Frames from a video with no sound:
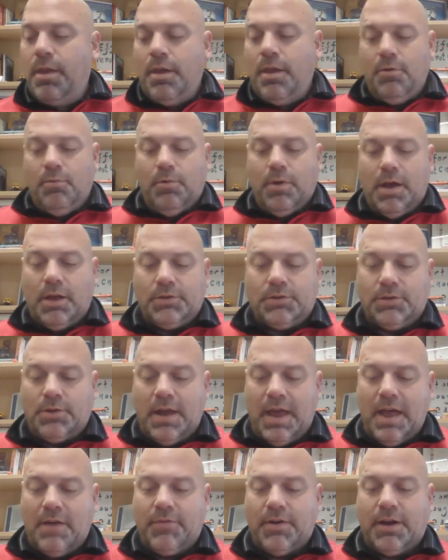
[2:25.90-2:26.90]
We also
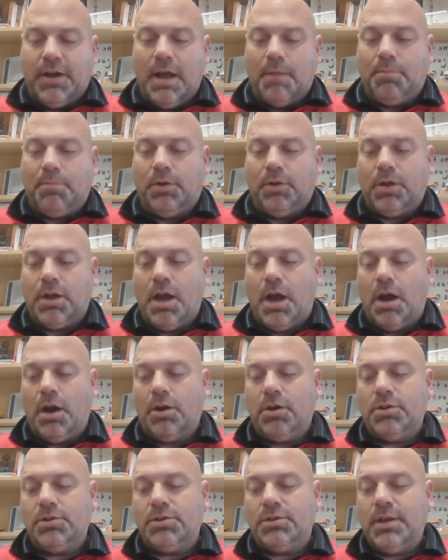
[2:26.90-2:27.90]
have a couple of
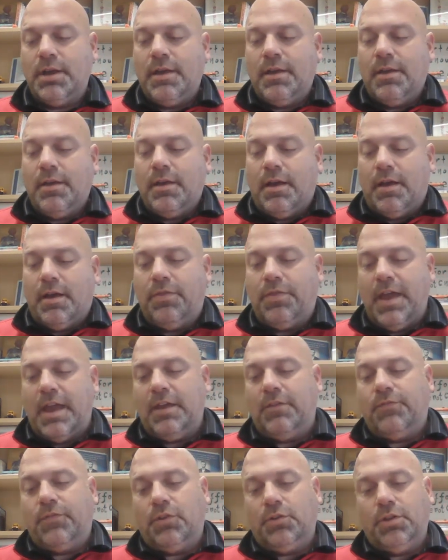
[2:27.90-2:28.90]
cards. A
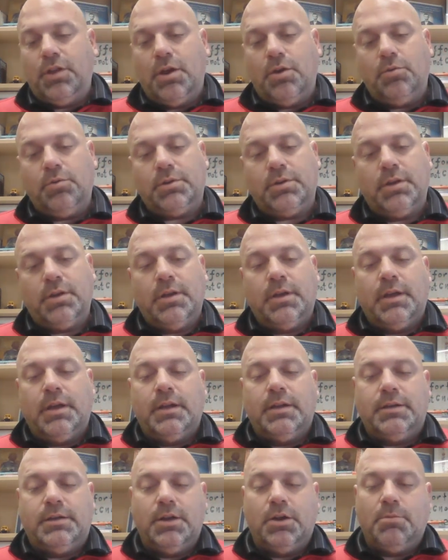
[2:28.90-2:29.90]
thankful note
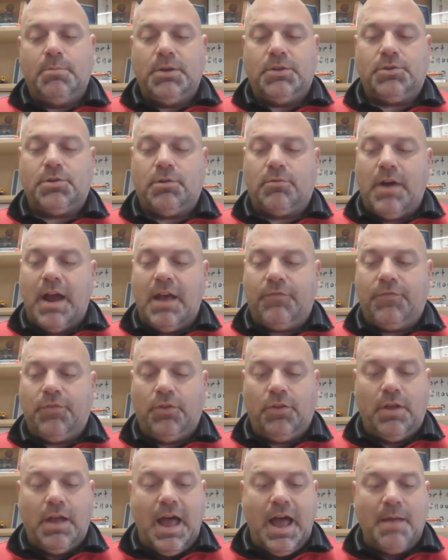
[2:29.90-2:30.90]
Dear Mr.
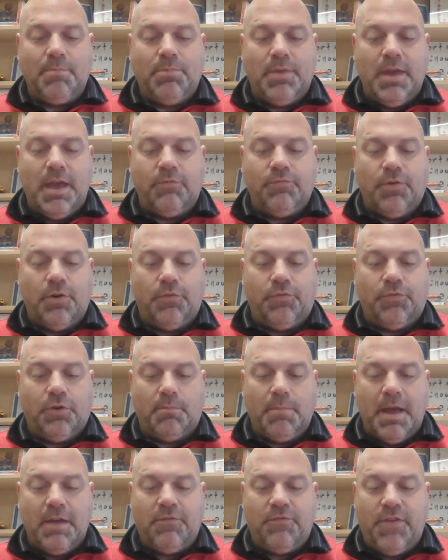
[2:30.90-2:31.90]
Raffel, I'm thankful
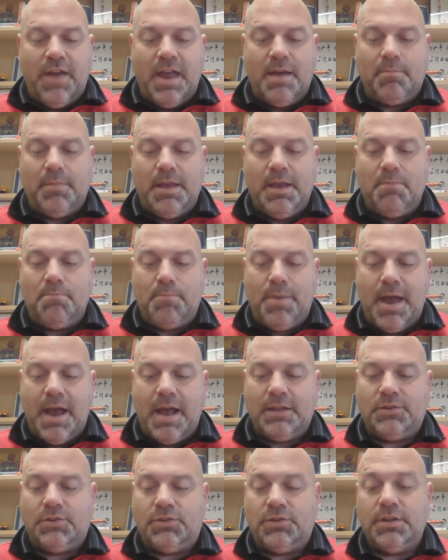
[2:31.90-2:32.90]
for my family,
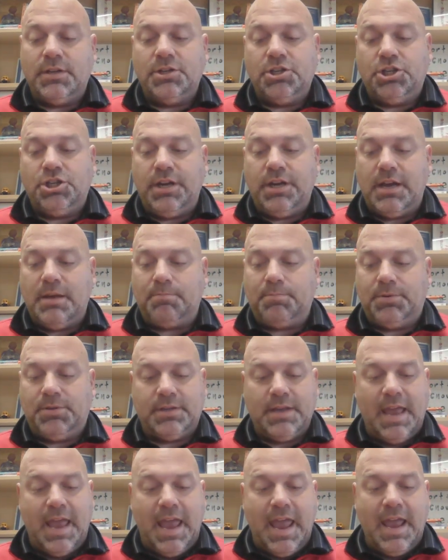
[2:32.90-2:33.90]
pets,
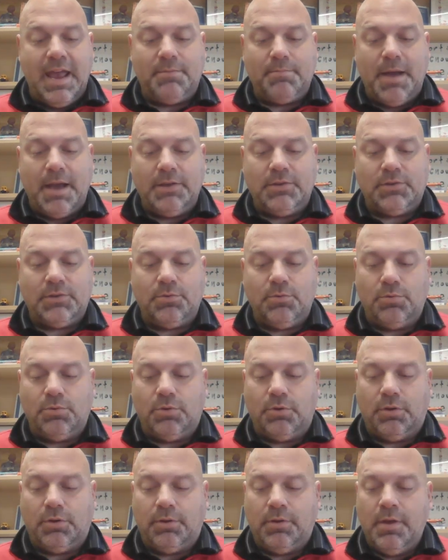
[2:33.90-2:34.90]
chips, and my
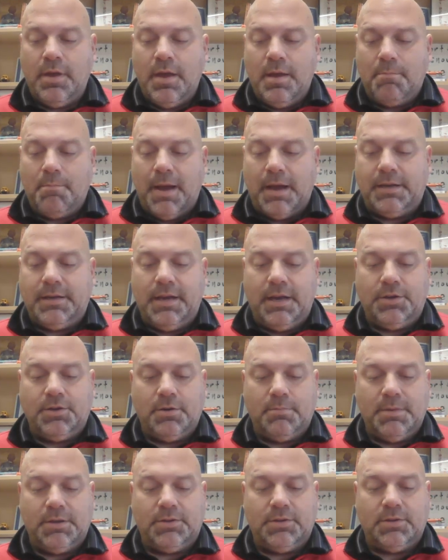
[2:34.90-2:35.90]
school, my
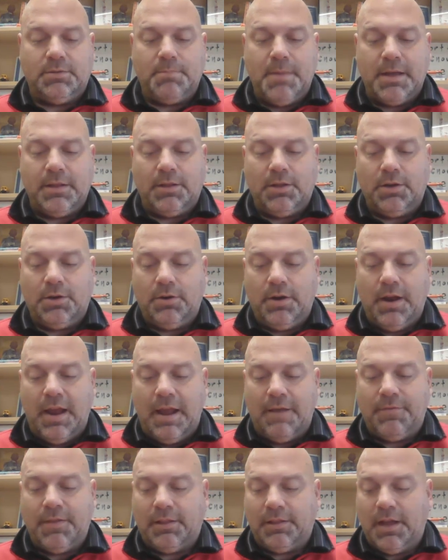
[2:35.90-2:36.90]
teacher, Mrs. Medler,
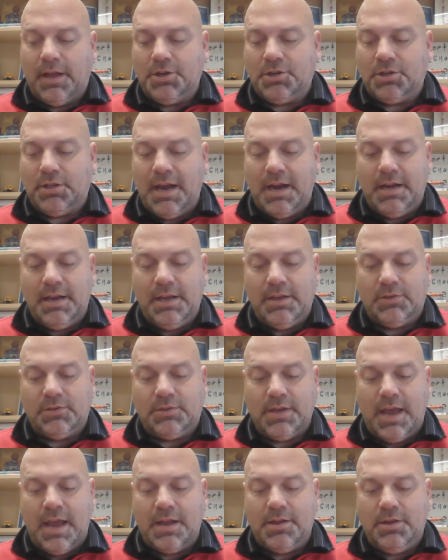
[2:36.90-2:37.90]
and the lunch
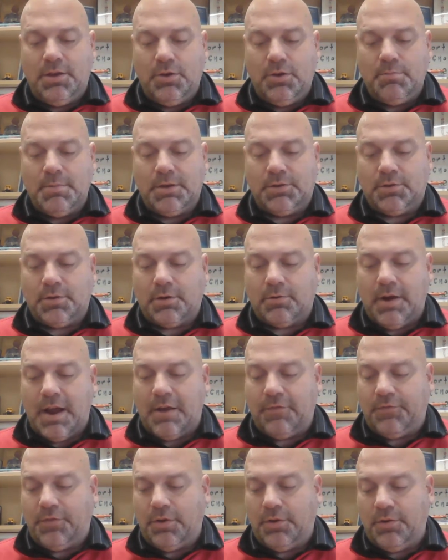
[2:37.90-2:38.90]
ladies, and you, Mr.
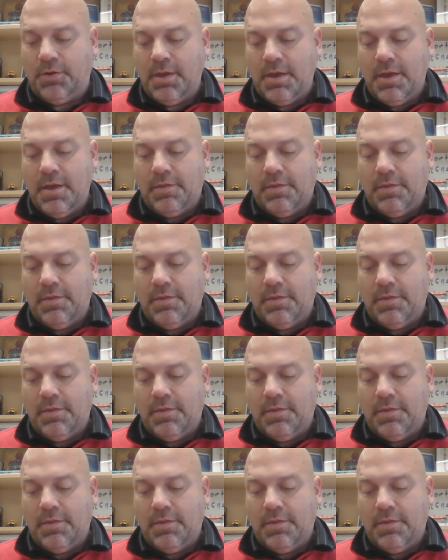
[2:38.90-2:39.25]
Raffel.